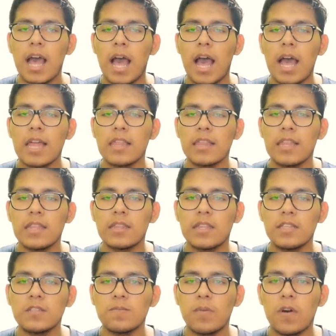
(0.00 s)
At
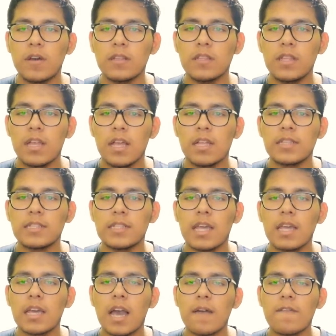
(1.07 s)
this point,
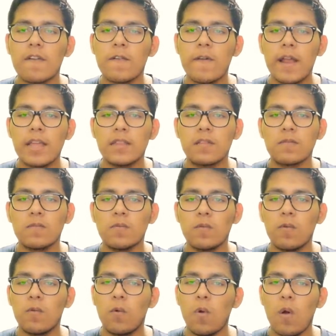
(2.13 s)
they have
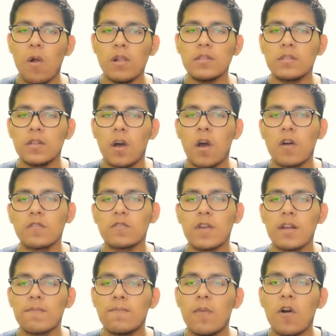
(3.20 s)
erected walls on
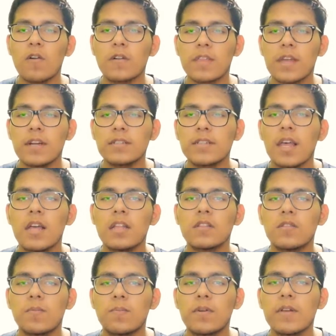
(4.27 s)
their borders
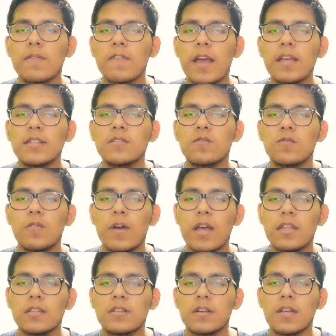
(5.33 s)
to prevent the
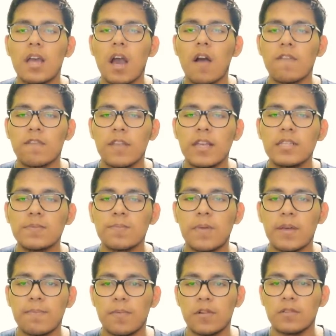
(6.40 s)
entry of these
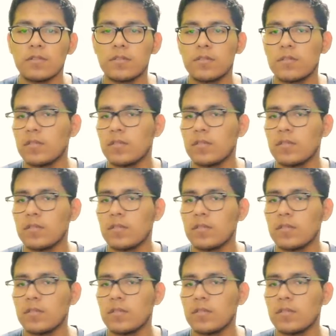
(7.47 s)
peoples.